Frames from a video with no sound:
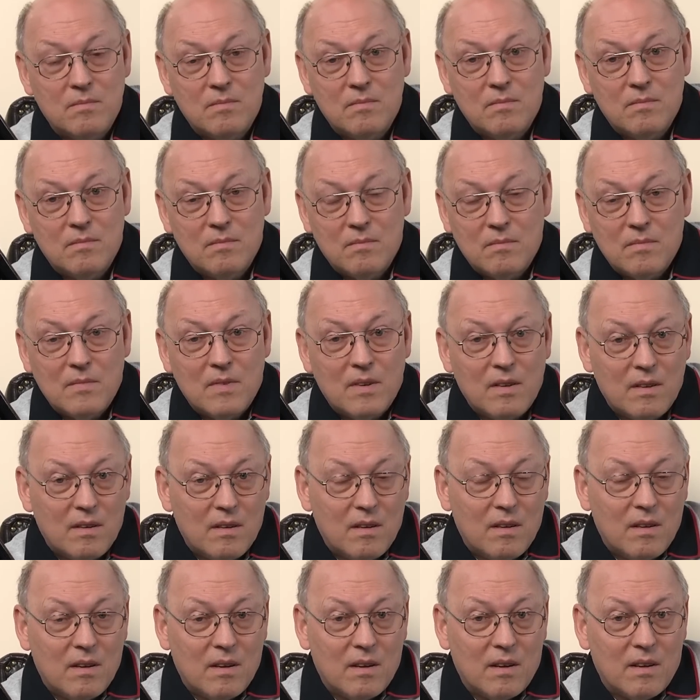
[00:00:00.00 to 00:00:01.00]

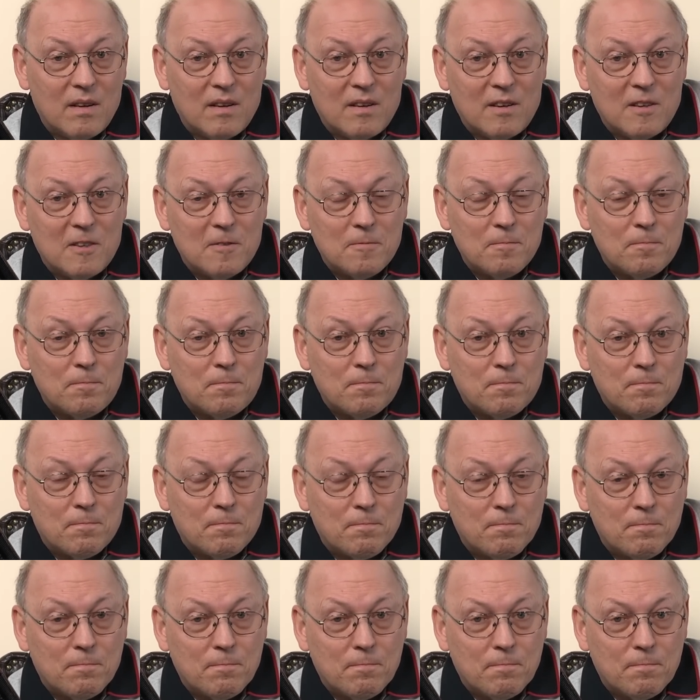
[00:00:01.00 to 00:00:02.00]

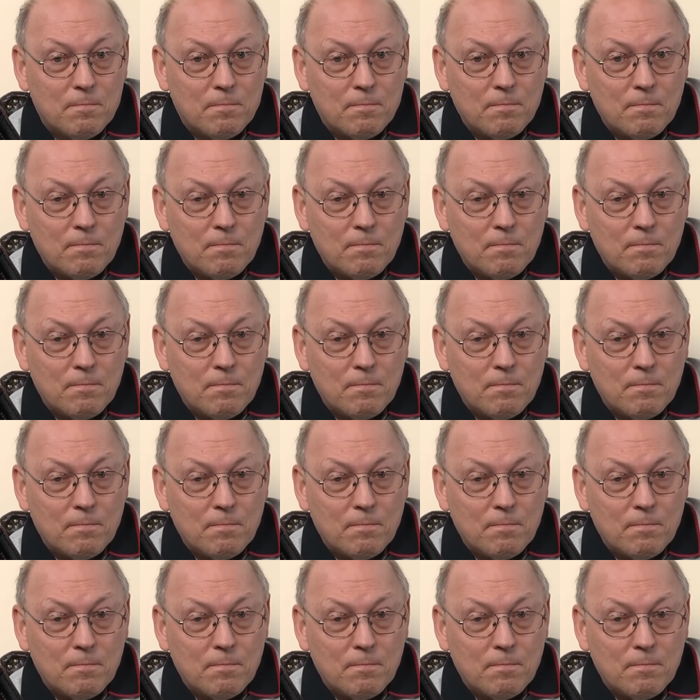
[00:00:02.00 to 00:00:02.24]
[no speech]